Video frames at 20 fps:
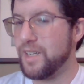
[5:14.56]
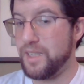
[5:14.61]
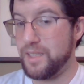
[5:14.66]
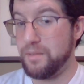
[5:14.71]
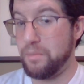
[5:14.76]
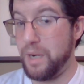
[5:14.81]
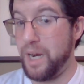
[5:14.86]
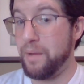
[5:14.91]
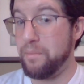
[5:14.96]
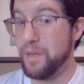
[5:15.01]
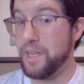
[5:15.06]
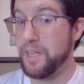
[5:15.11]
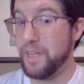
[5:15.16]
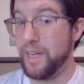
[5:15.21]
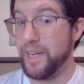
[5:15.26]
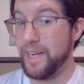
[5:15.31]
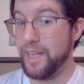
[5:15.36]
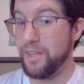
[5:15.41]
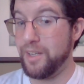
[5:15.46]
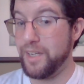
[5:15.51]
But I've been
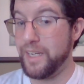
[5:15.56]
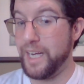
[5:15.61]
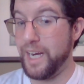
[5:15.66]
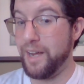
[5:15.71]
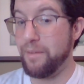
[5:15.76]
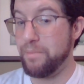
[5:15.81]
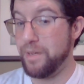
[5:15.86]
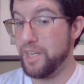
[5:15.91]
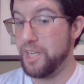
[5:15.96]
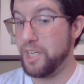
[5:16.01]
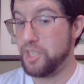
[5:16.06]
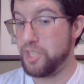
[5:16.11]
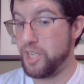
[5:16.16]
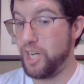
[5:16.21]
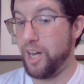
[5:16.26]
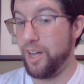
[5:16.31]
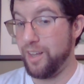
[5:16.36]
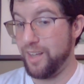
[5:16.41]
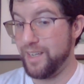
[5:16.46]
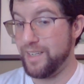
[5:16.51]
to England and I've been to
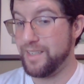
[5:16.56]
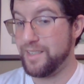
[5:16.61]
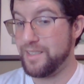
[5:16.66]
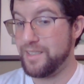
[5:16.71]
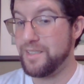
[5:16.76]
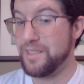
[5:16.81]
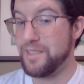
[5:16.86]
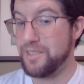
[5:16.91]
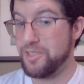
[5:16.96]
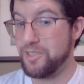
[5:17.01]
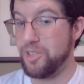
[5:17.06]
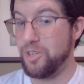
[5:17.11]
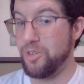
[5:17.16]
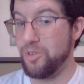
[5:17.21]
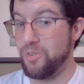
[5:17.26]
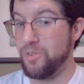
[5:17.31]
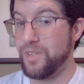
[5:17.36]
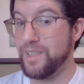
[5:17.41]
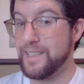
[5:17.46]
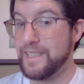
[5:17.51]
Scotland,
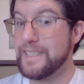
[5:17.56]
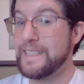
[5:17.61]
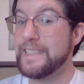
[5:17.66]
so